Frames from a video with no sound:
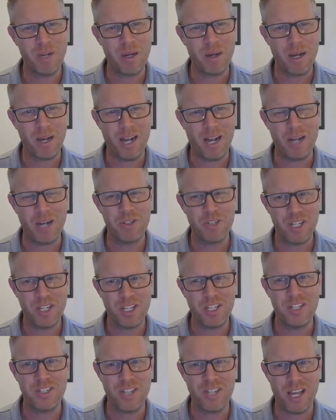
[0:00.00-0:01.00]
I would say
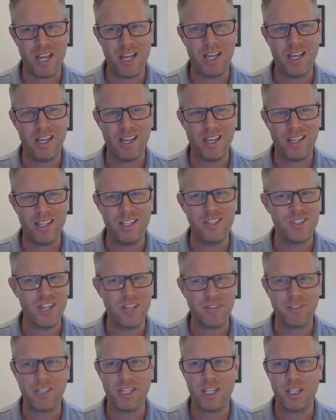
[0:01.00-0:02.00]
he's he's
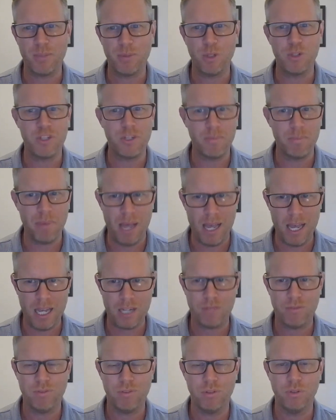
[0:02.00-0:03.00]
definitely had the most
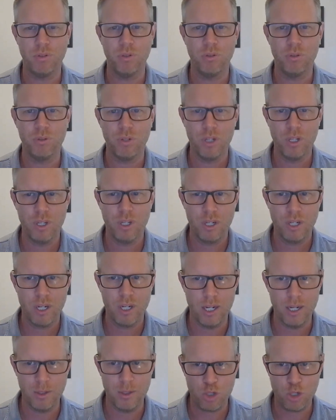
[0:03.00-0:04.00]
impactful
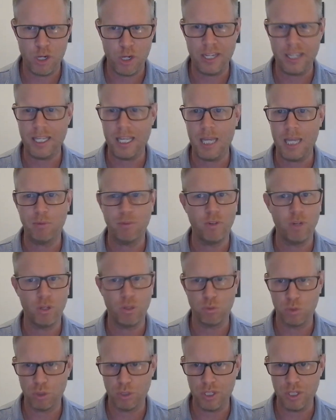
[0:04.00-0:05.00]
uh, training camp of all the
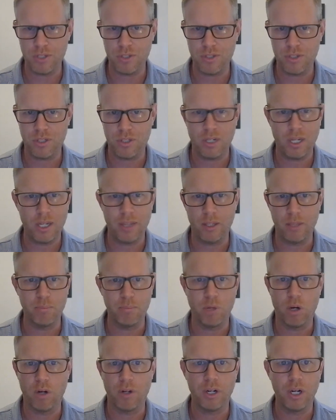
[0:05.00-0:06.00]
rookies. I think,
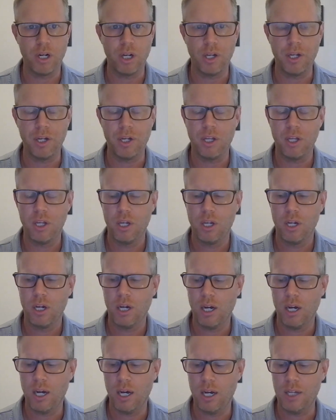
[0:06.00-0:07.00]
bar none.
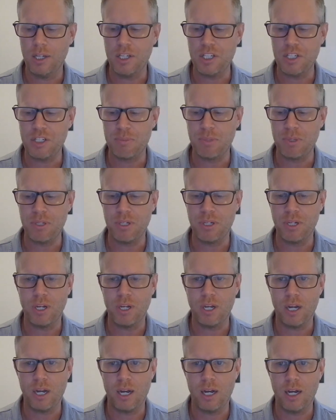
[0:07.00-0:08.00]
he's been
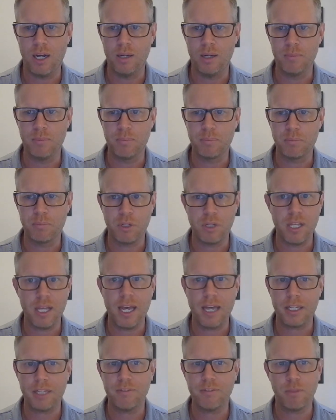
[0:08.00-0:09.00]
pretty
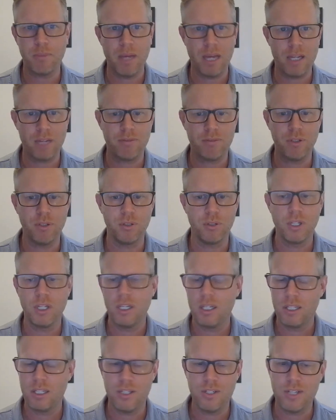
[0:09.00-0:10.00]
active in the backfield
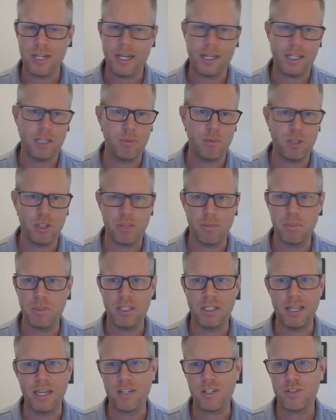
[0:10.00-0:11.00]
he's not going to be the
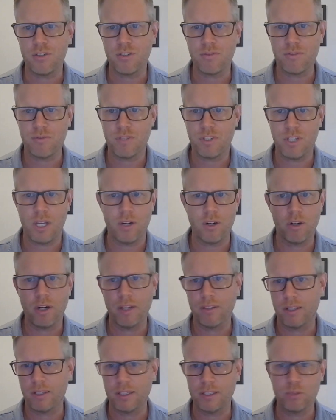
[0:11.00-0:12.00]
big edge setter. I
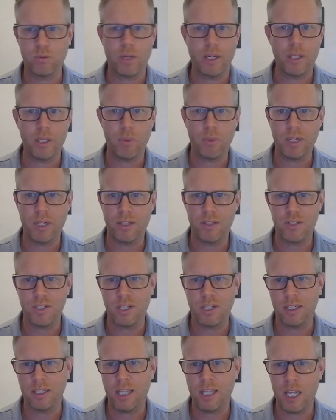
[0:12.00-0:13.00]
think that's why they went out and
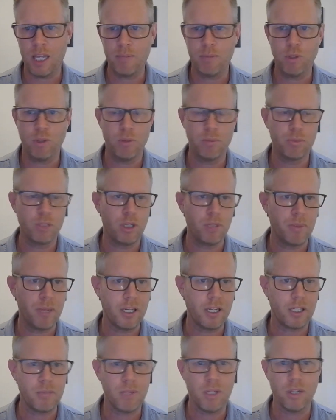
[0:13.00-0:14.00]
signed Campbell and brought
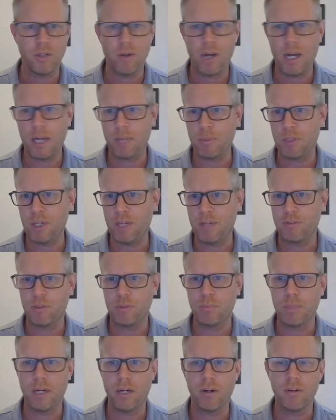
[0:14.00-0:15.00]
back Emmanuel Ogbah after
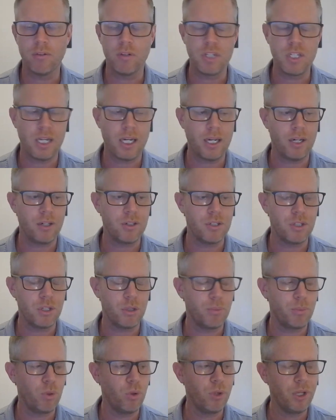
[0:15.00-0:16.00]
Barrett retired, to your
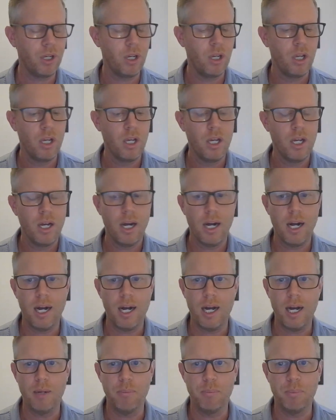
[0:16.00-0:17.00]
point.
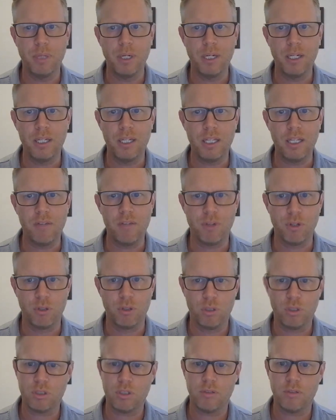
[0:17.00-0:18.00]
Uh, but if you're
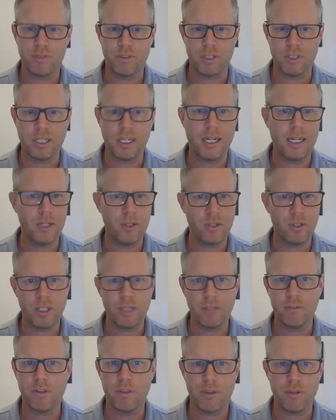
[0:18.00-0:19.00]
looking for a guy who can
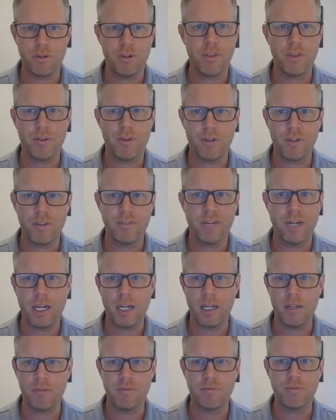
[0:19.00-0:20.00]
give you 30,
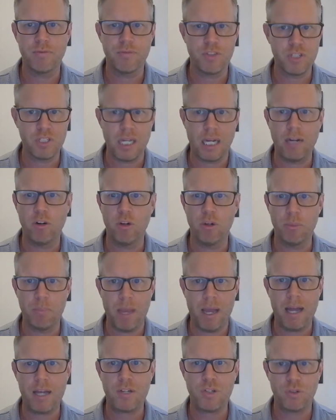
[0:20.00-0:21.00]
35 solid
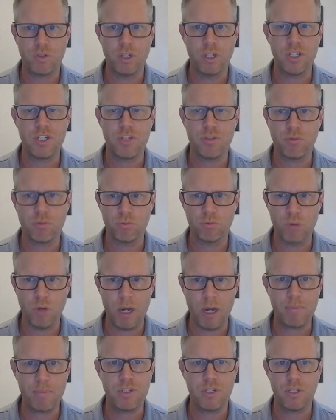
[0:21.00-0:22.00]
pass rush
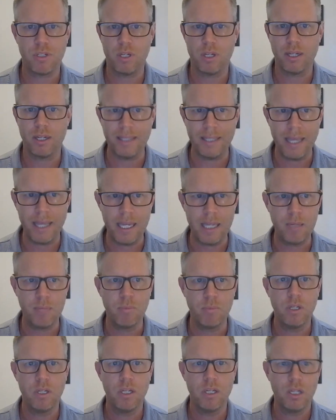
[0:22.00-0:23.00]
reps a game,